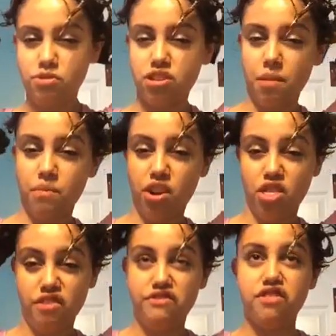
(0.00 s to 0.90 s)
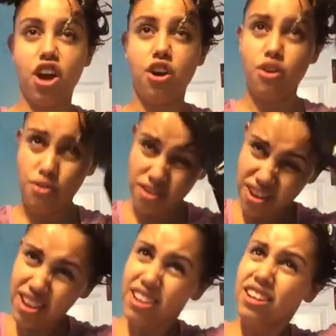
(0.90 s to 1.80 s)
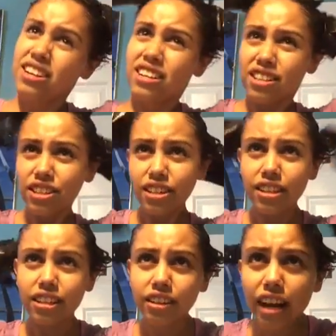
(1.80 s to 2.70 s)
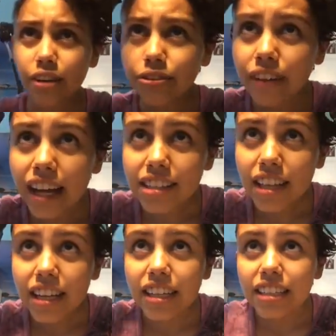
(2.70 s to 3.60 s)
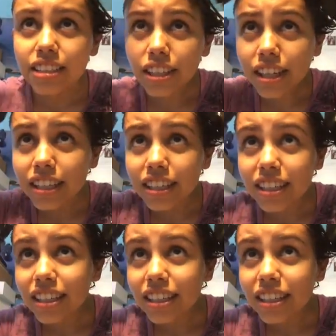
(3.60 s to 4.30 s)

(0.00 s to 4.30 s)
on someone on the phone. Look how fast that is. Look